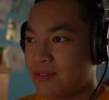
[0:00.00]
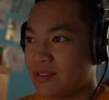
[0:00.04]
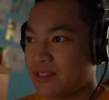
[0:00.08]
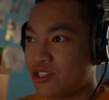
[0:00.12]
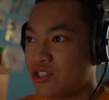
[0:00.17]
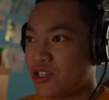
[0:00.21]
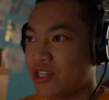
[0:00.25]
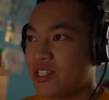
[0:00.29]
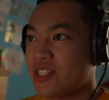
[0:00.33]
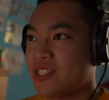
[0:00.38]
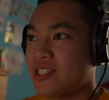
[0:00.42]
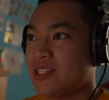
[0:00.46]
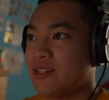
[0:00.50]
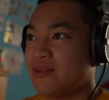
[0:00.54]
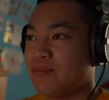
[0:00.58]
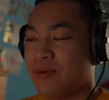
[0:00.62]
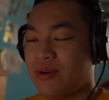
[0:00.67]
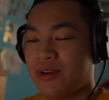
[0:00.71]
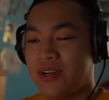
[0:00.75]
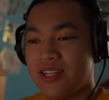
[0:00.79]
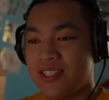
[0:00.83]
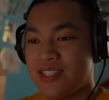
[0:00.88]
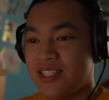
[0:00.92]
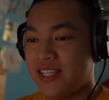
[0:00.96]
trust in the
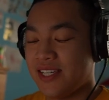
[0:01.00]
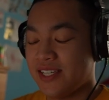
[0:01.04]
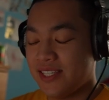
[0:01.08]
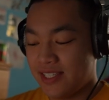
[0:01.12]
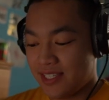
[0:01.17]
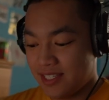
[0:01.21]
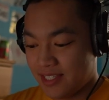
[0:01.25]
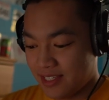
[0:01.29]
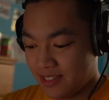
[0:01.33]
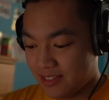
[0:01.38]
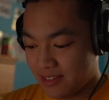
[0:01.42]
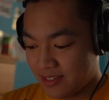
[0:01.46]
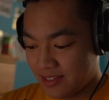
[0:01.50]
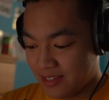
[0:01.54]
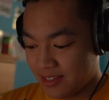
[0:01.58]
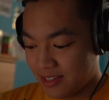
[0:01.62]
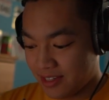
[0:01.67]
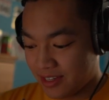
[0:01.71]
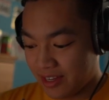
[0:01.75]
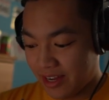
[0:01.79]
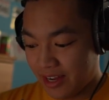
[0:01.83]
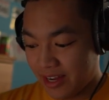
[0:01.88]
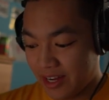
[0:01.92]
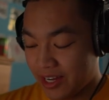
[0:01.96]
process
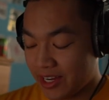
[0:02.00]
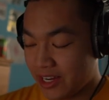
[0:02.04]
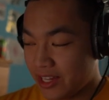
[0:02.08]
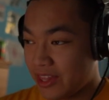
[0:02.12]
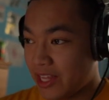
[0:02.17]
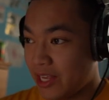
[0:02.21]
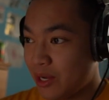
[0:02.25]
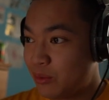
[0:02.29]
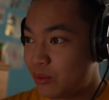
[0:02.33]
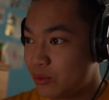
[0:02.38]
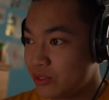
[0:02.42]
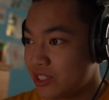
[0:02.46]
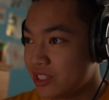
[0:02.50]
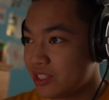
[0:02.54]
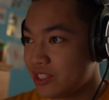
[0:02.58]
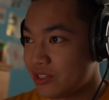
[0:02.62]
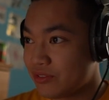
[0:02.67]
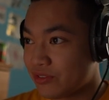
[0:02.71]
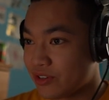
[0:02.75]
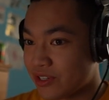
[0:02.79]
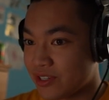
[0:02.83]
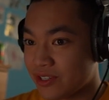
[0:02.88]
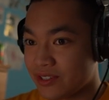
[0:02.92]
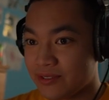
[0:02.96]
and they will
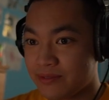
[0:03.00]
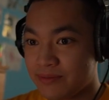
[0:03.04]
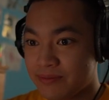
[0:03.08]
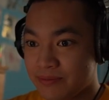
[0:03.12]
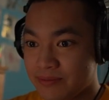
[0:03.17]
deliver.